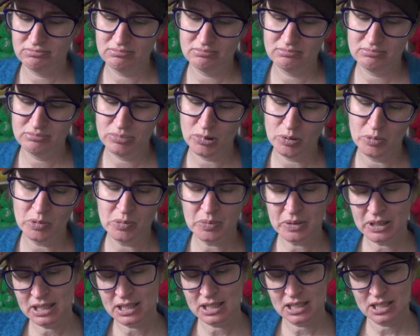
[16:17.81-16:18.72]

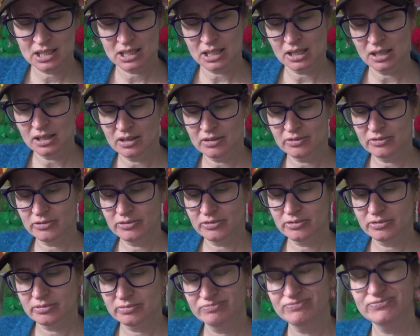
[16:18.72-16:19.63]
Probably a
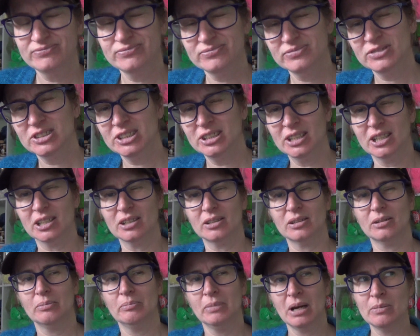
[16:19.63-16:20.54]
scarf. Don't know.
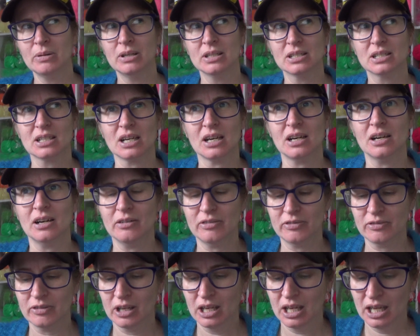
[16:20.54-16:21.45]
Maybe a
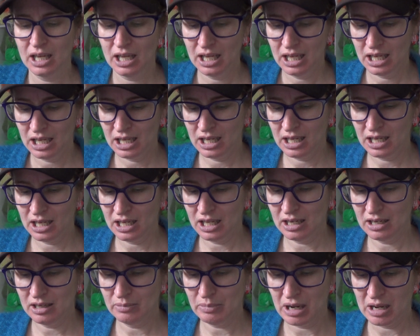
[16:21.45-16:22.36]
scarf,
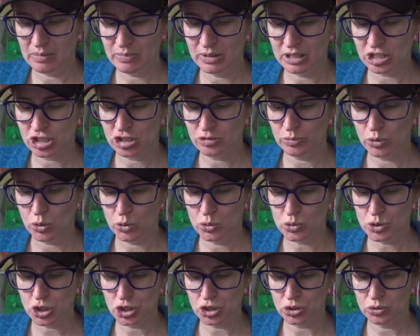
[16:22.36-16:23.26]
and maybe a
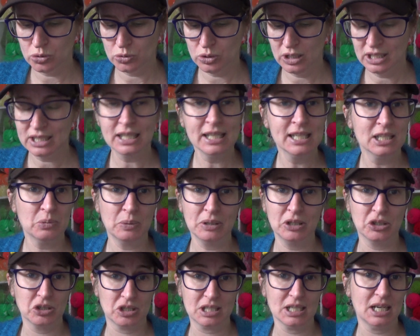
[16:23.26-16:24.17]
small shawl. At least when
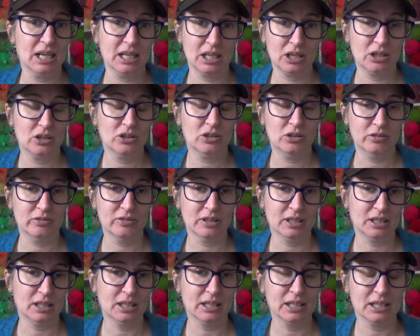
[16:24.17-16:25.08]
you're starting it off,
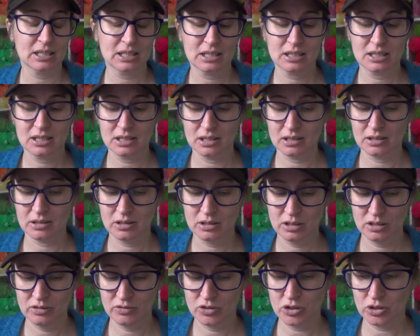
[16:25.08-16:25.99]
at least. So
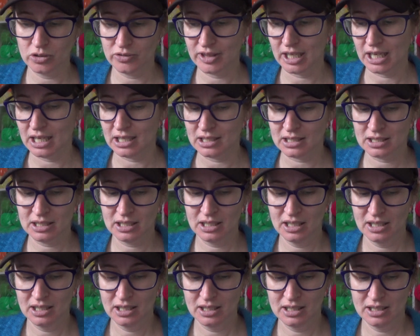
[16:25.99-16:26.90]
you've got that.
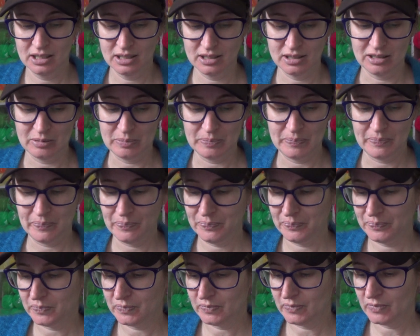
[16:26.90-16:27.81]
I
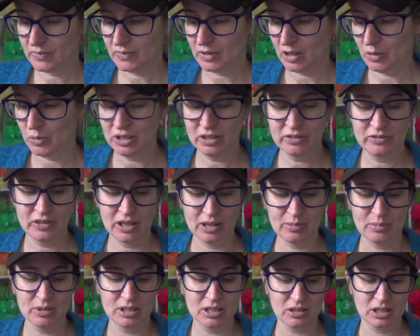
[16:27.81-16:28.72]
wonder if
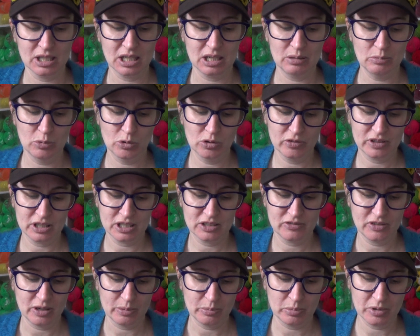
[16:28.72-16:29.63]
Emma's got any more of this
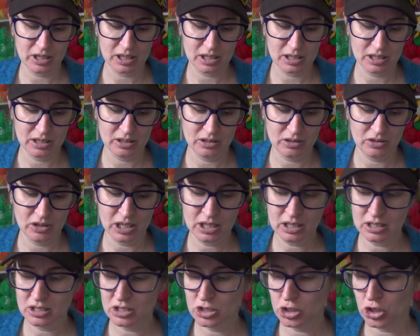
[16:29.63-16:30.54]
fabric, and I
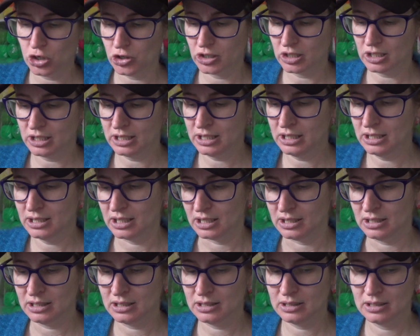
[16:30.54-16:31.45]
could totally get